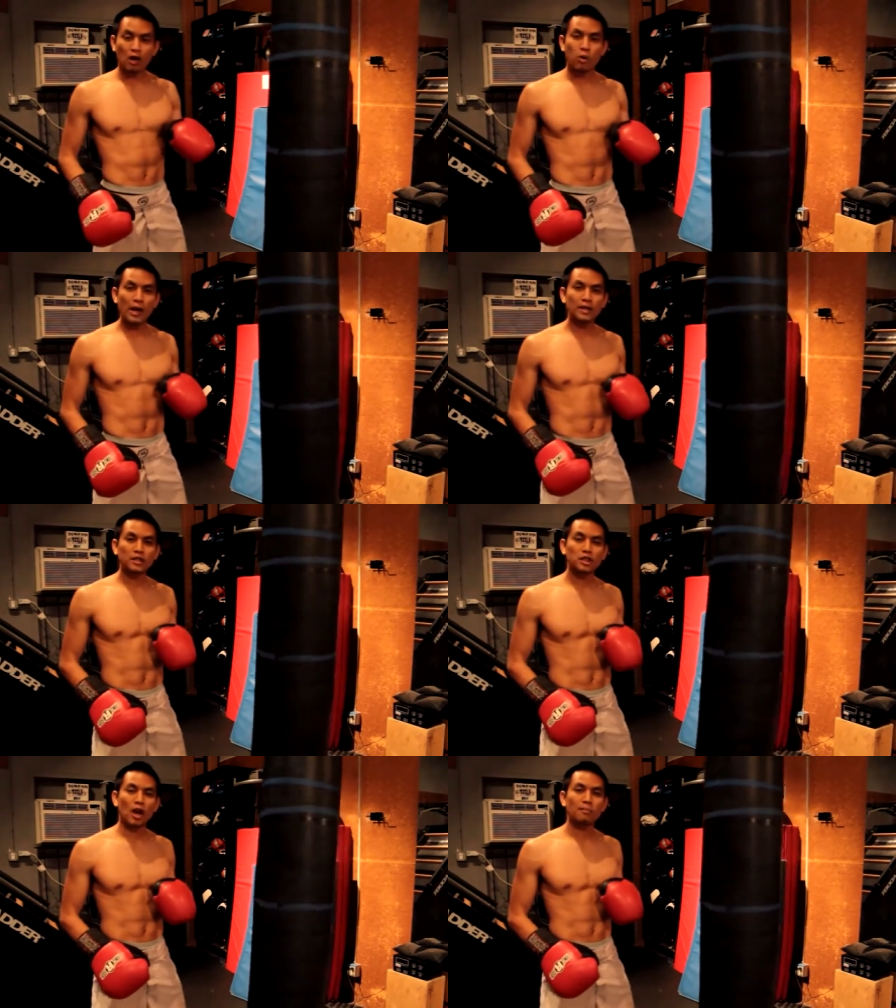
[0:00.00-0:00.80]
A
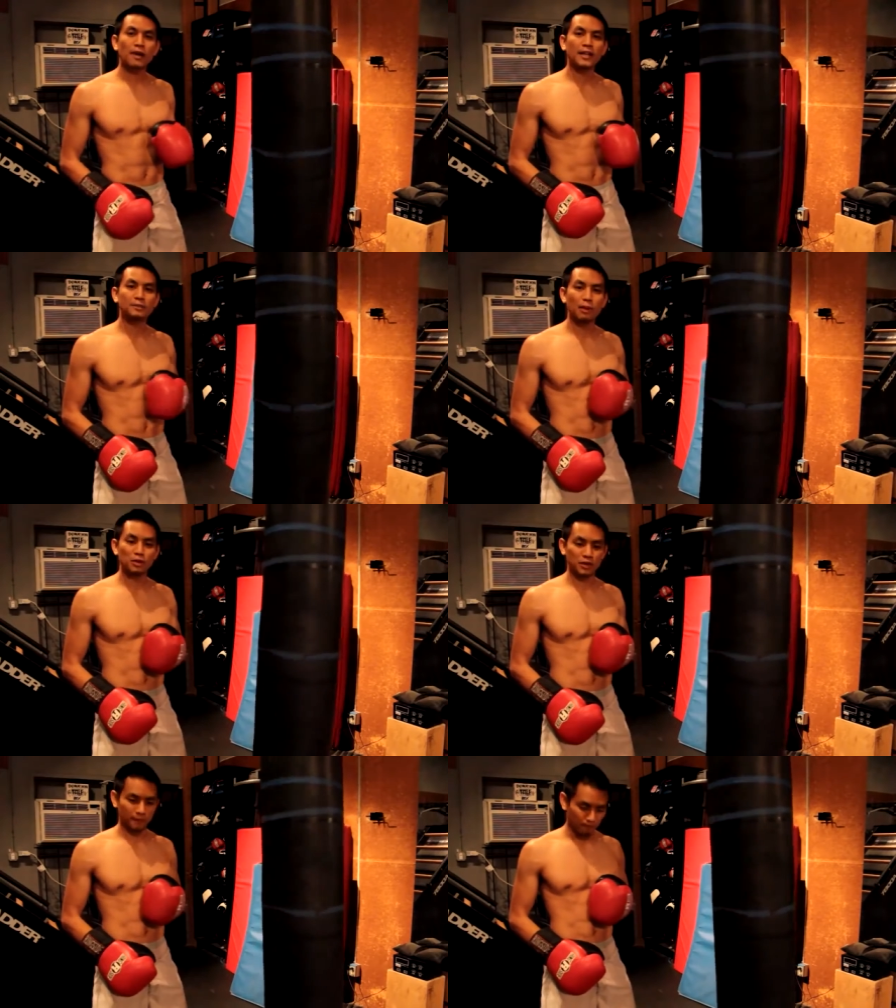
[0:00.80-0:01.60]
quick, sharp
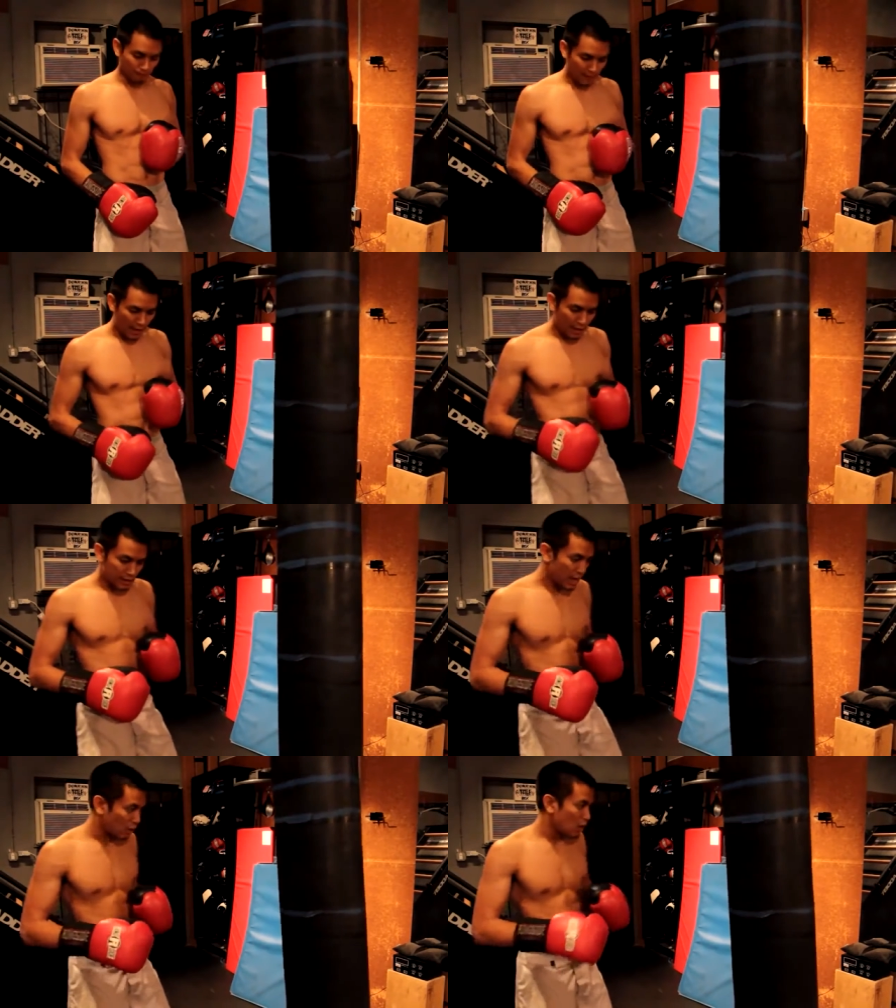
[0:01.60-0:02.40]
explosion.
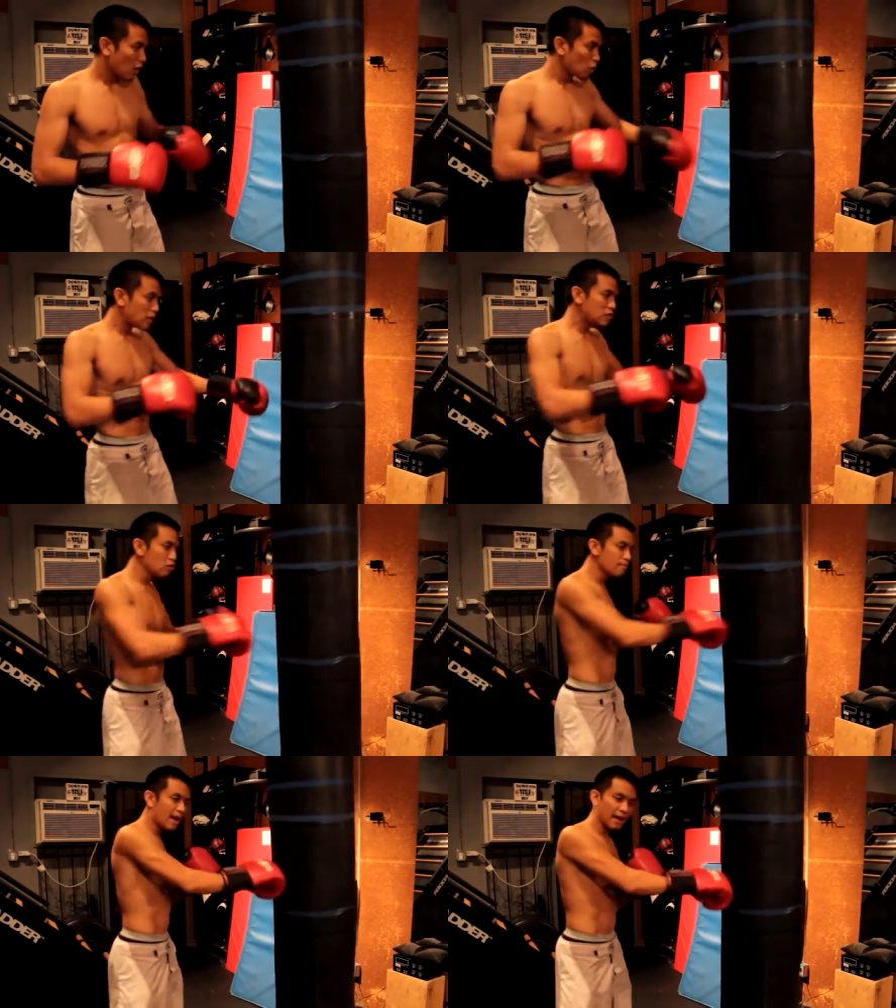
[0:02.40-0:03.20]
Now, when
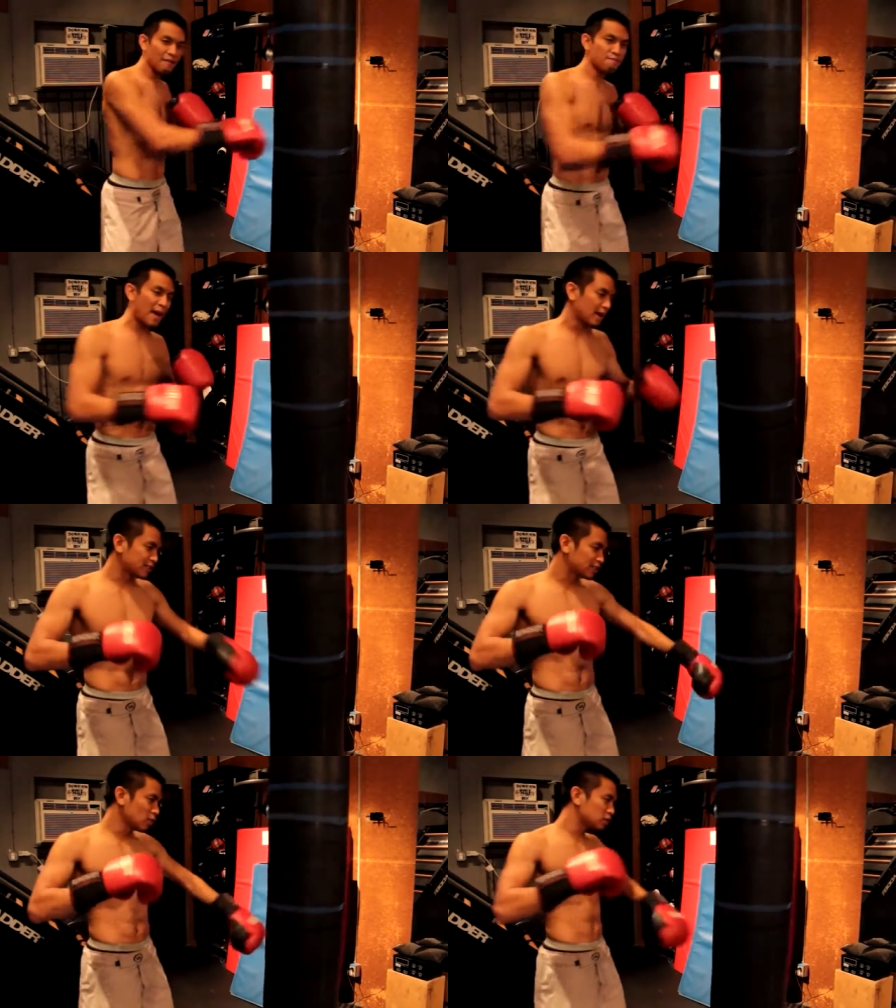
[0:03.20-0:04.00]
you make impact,
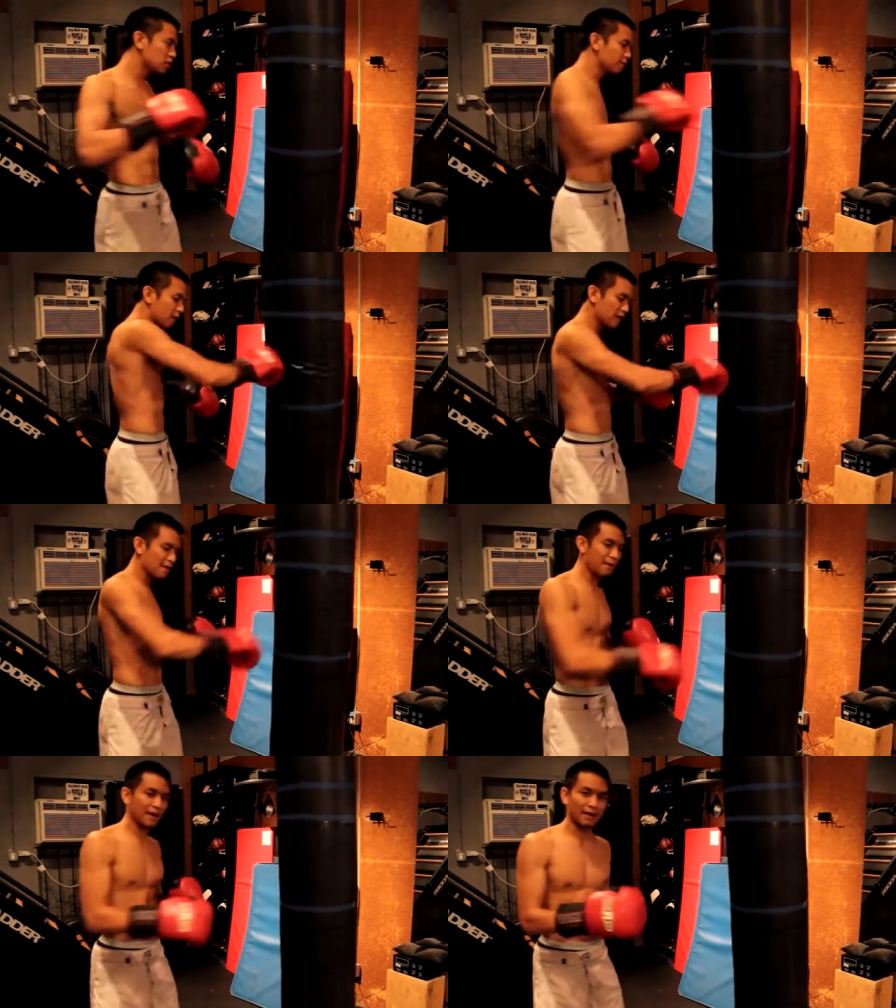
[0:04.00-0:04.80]
as soon as you feel
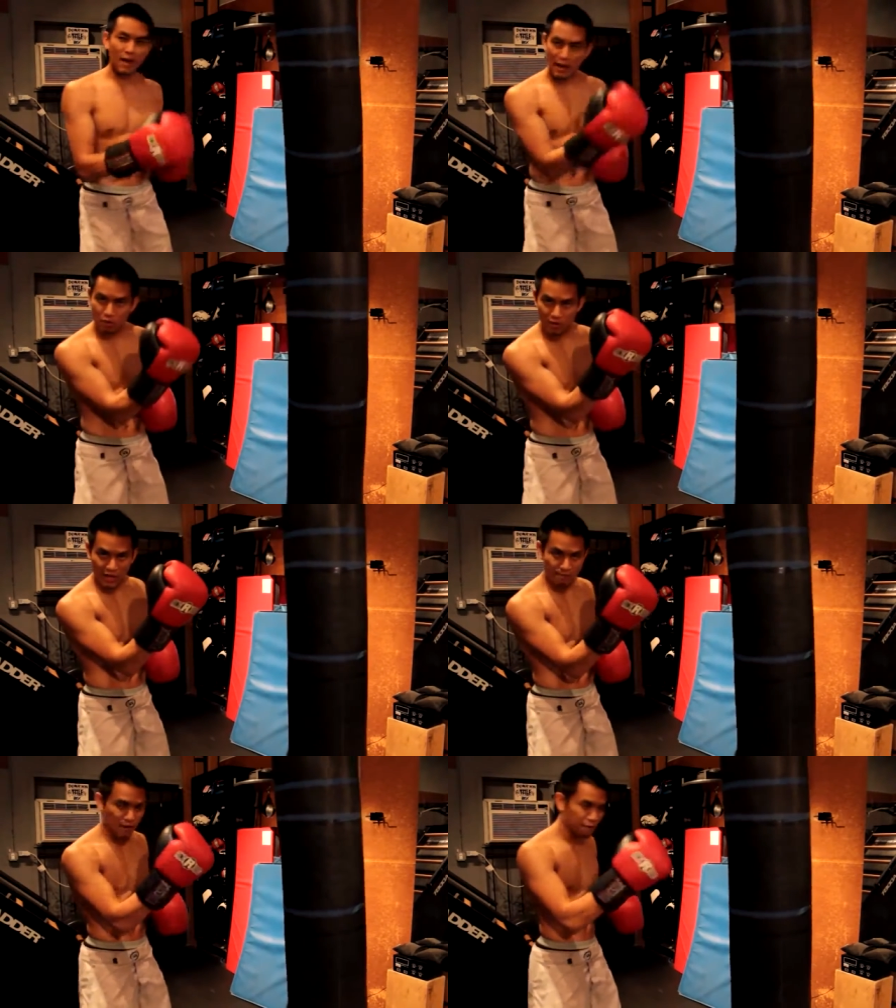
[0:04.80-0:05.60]
the impact, now I do
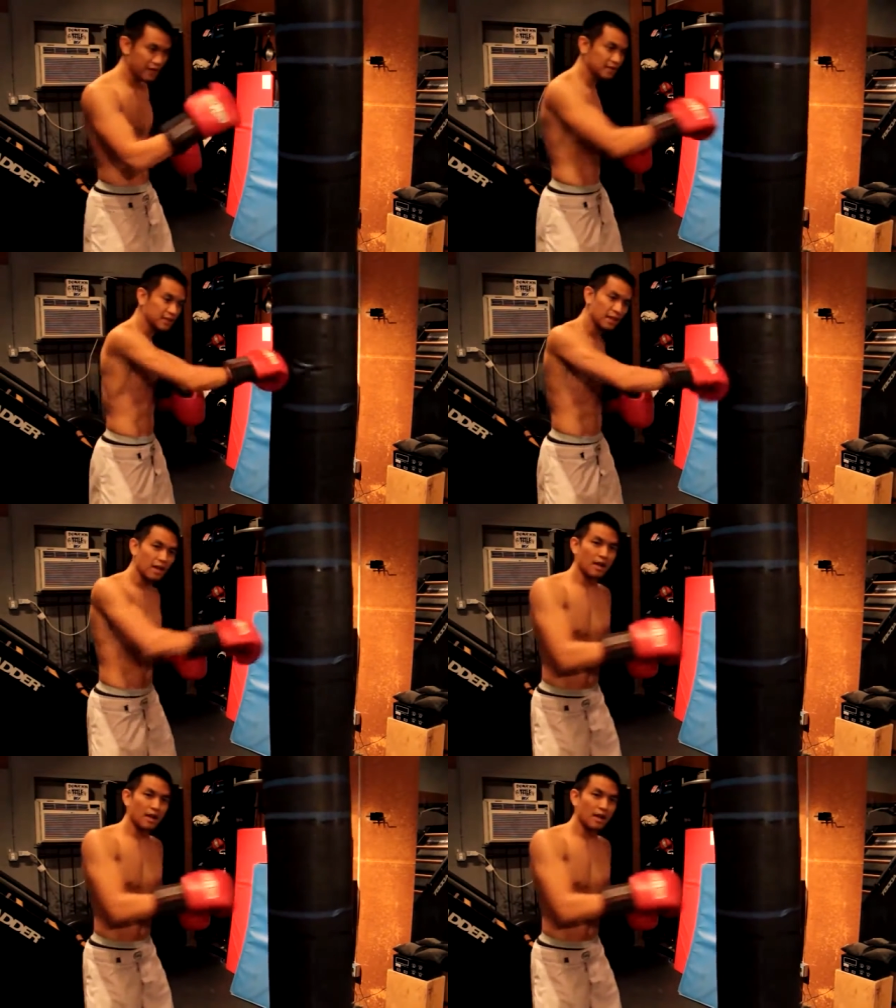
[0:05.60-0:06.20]
tighten my fist.